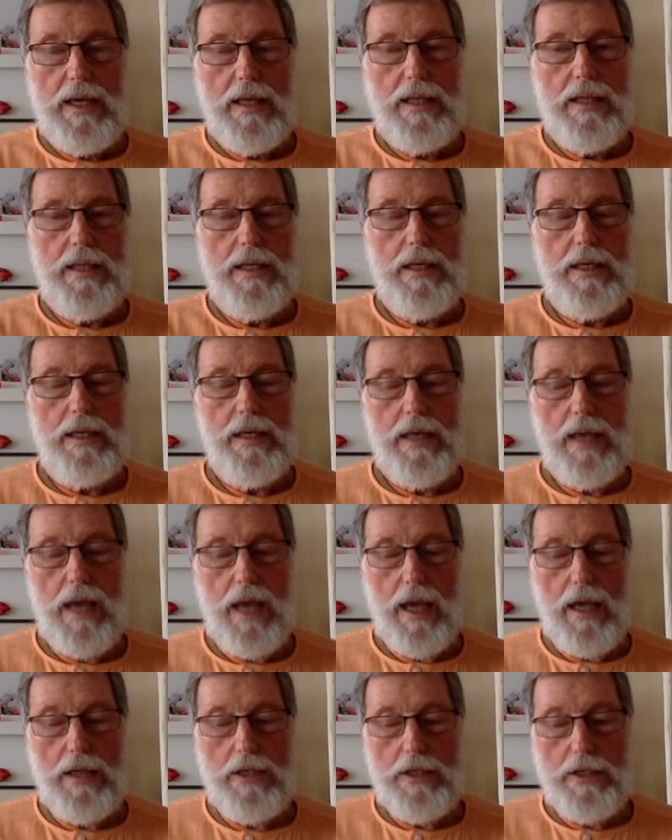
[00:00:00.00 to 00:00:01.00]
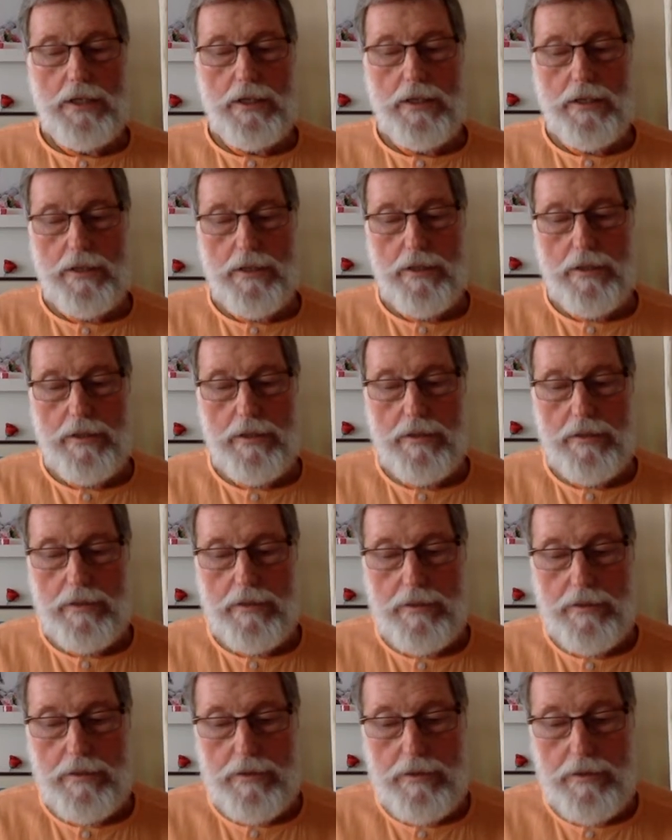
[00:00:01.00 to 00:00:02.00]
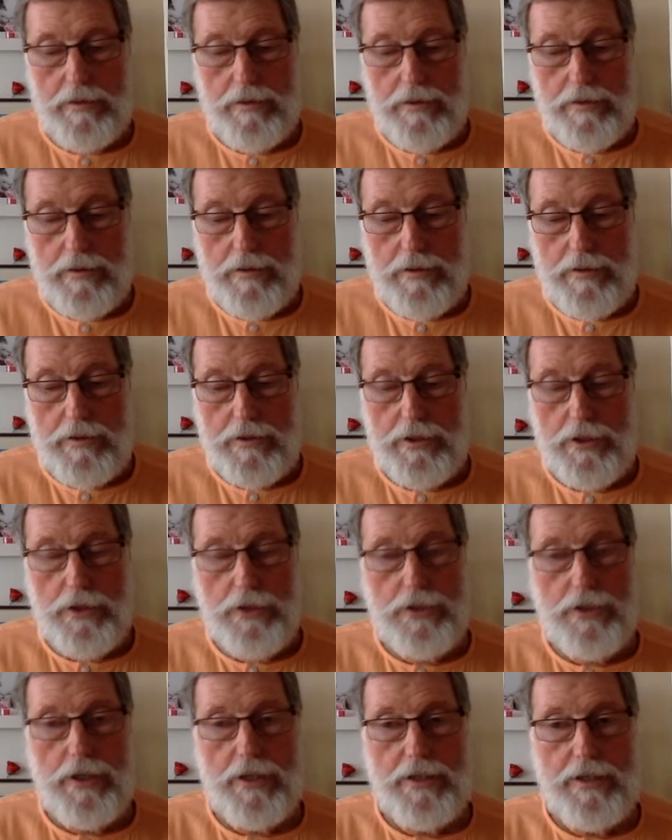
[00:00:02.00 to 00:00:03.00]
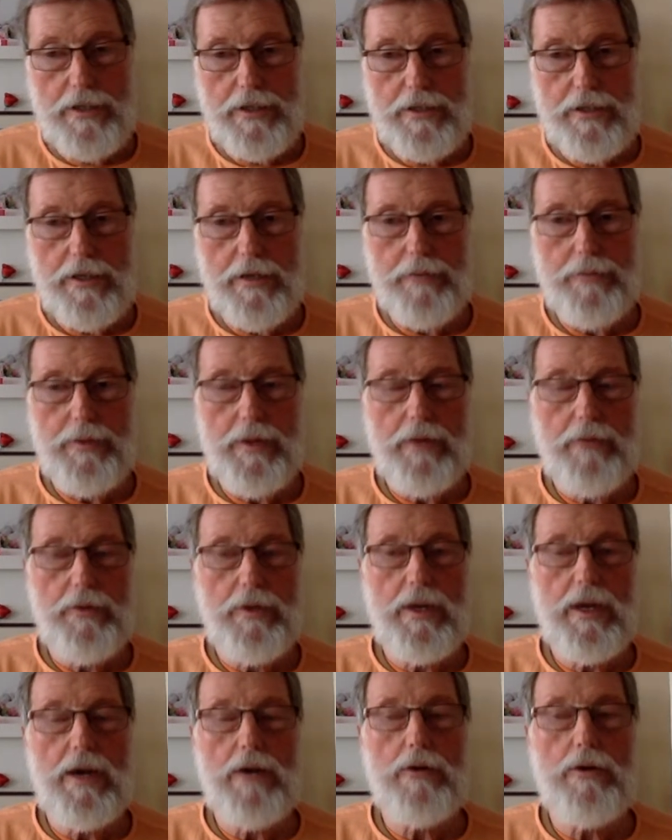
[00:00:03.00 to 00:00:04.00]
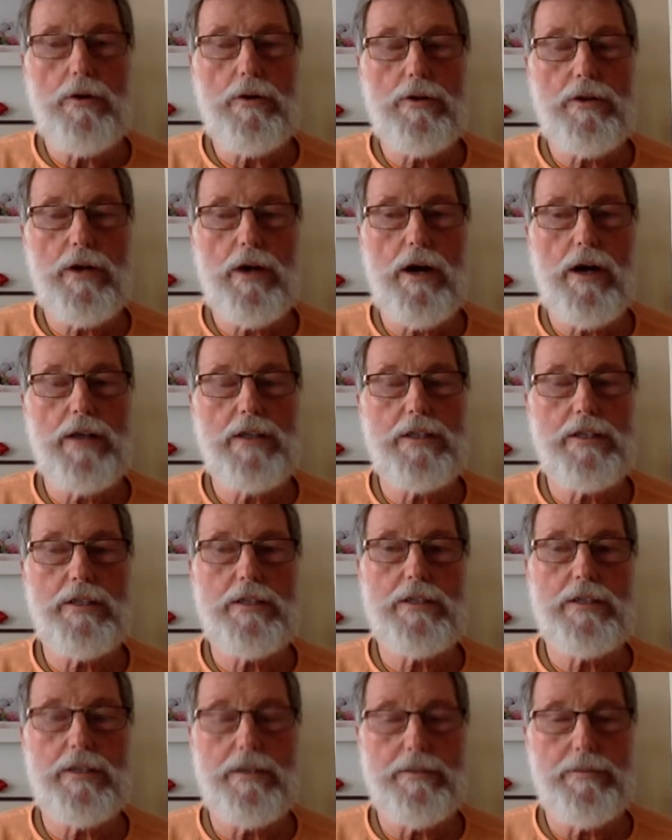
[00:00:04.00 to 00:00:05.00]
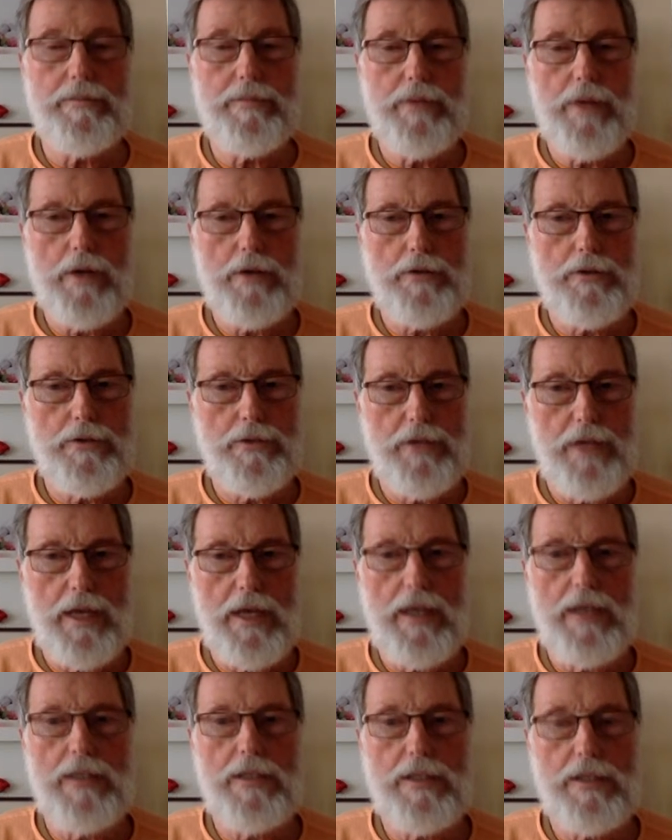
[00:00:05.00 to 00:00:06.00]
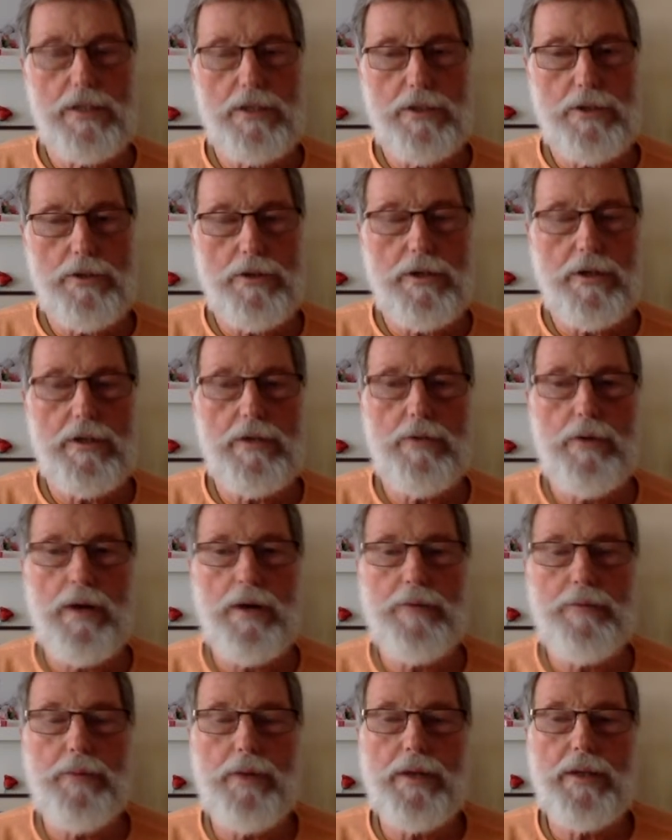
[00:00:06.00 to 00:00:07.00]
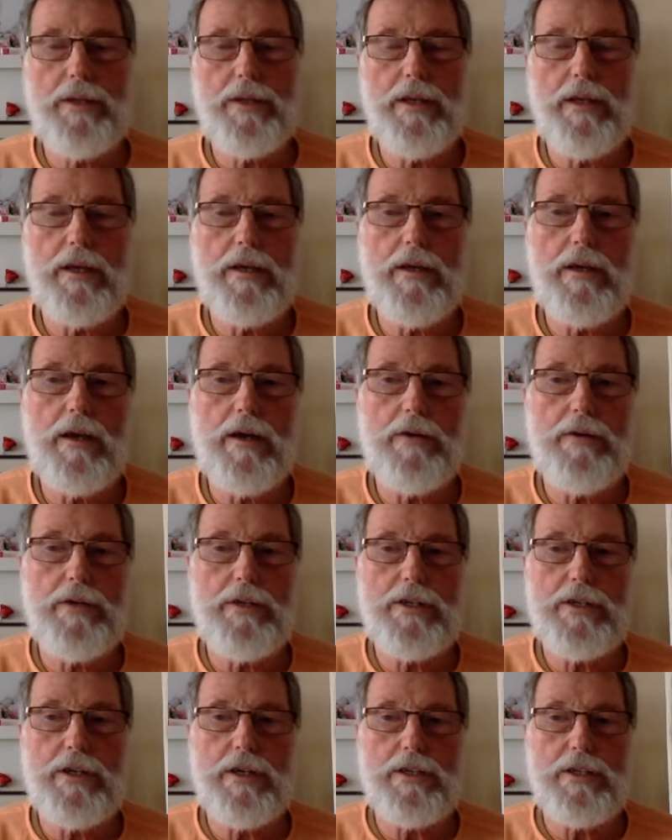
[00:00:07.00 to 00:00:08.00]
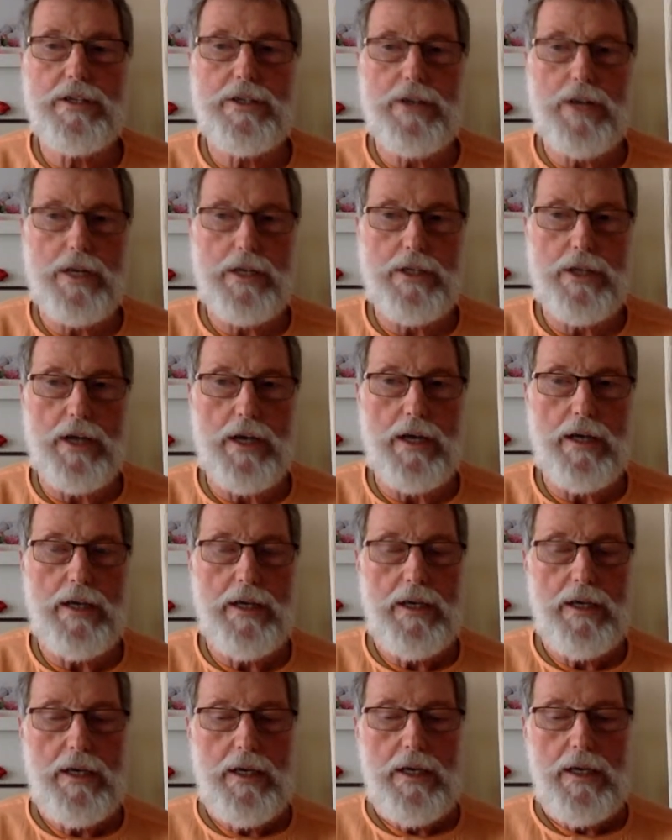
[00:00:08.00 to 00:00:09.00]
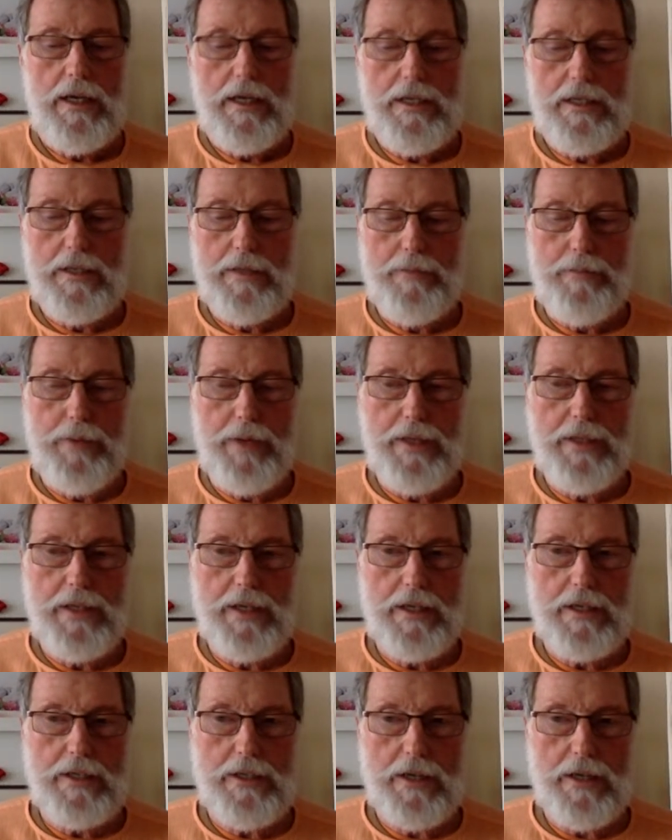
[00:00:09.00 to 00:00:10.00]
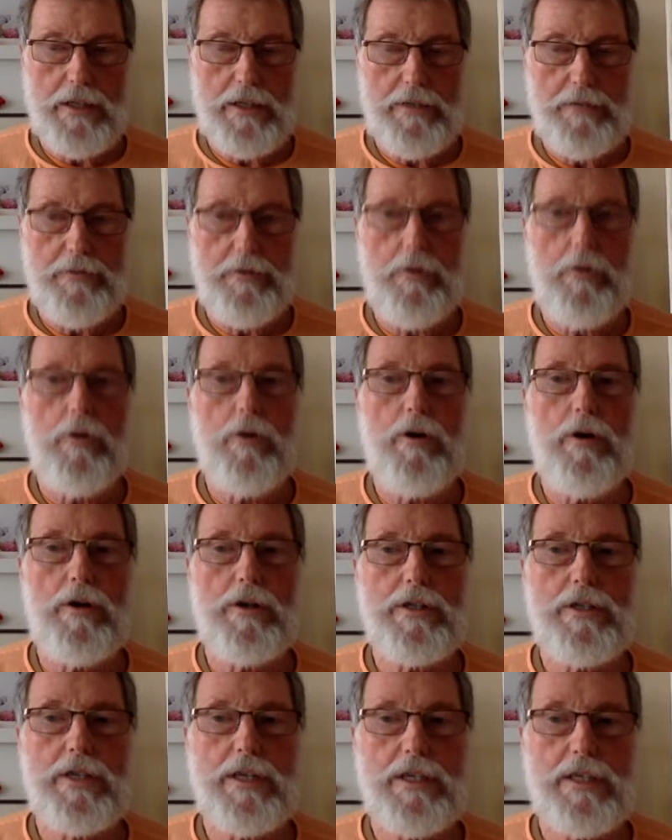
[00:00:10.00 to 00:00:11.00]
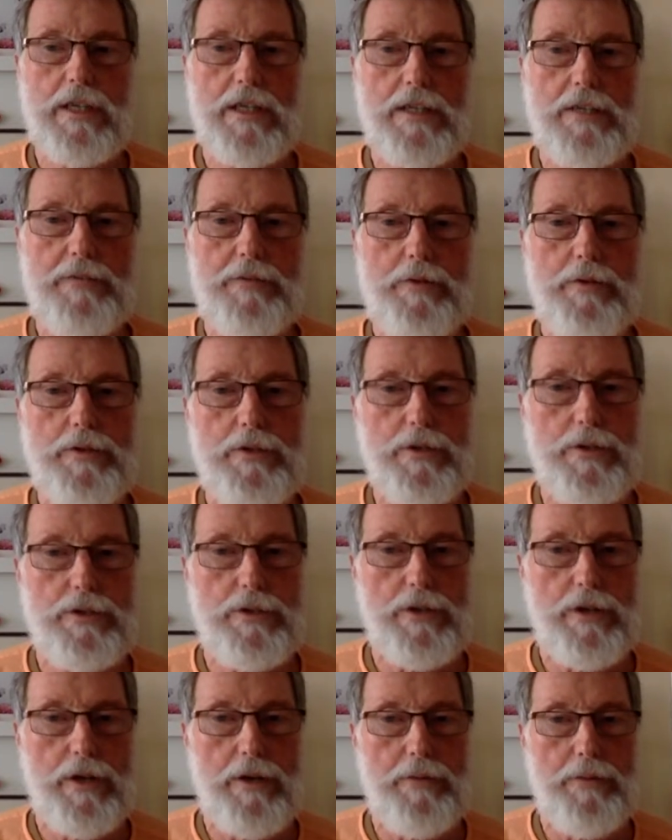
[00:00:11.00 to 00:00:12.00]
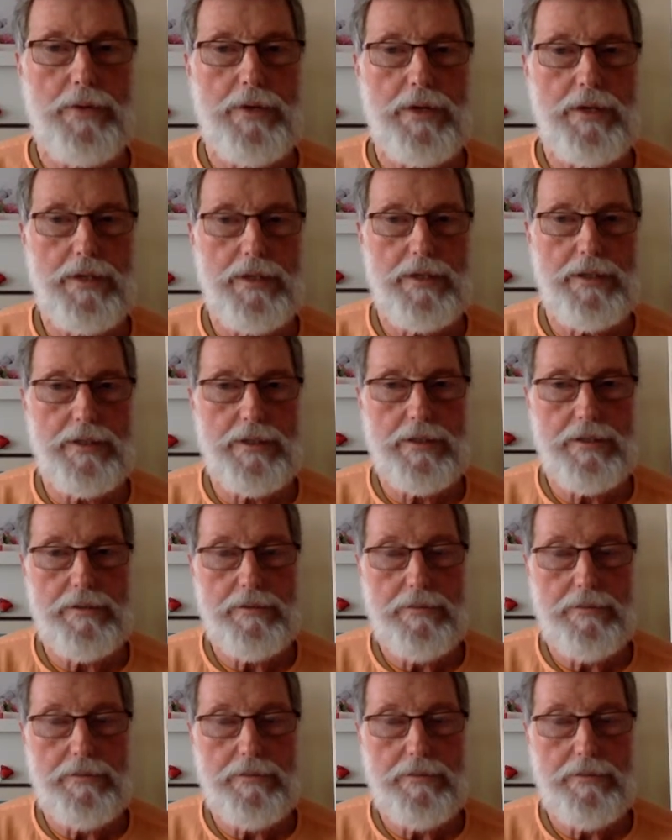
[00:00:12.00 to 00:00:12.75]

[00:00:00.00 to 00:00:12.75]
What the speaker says: The ancient social system that we now call the caste system, not today's distorted one, but the original structure is the basic structure for all successful social communities.